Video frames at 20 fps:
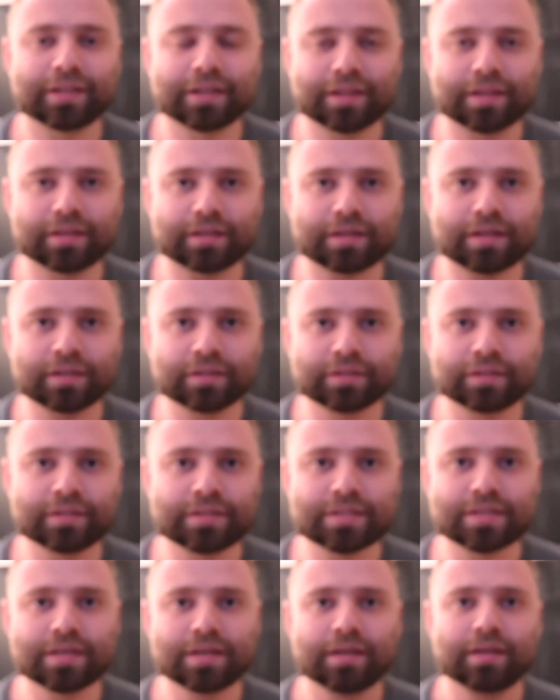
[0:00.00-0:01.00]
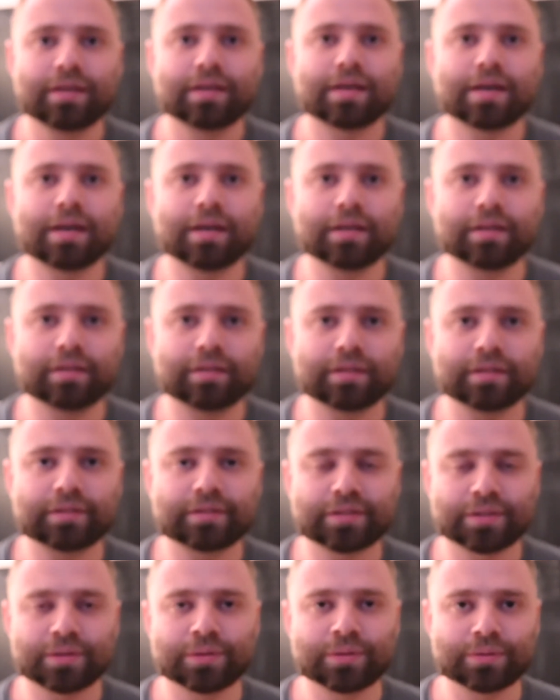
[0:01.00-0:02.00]
Like the colors and the
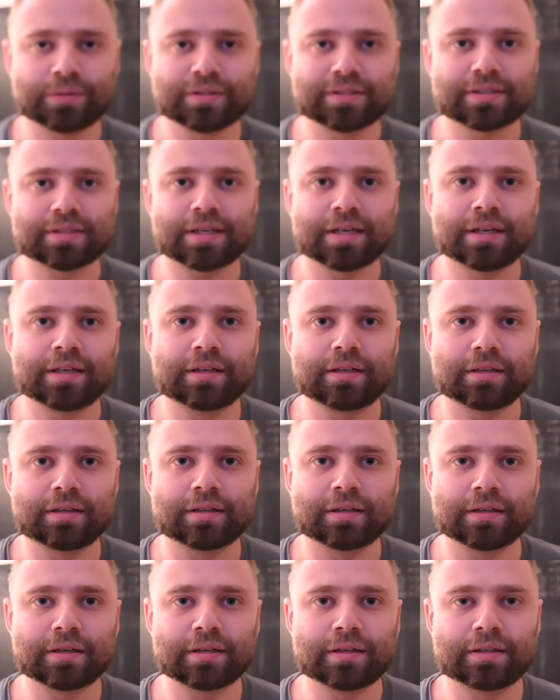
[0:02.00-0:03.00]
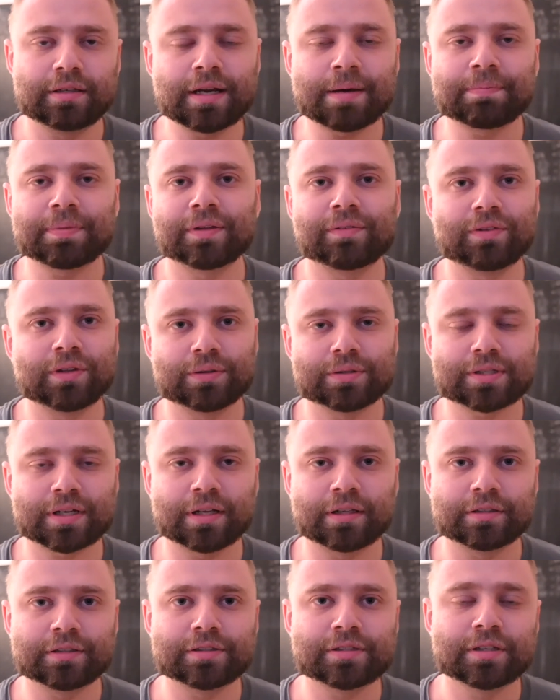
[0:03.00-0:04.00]
tones and the depth of those
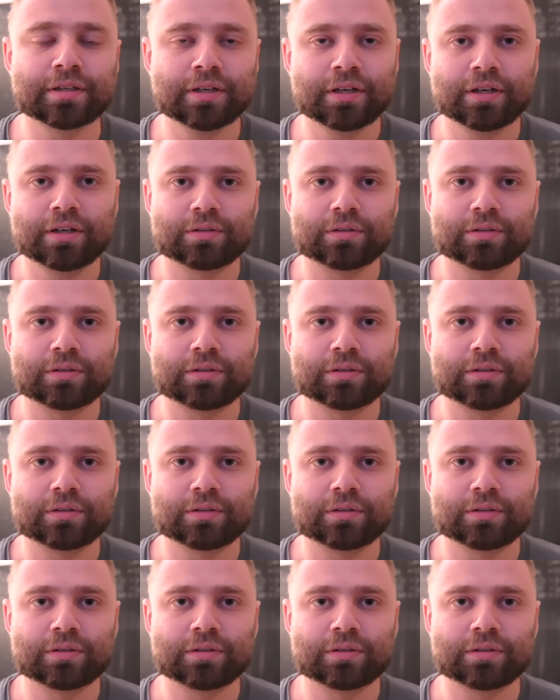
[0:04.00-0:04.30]
colors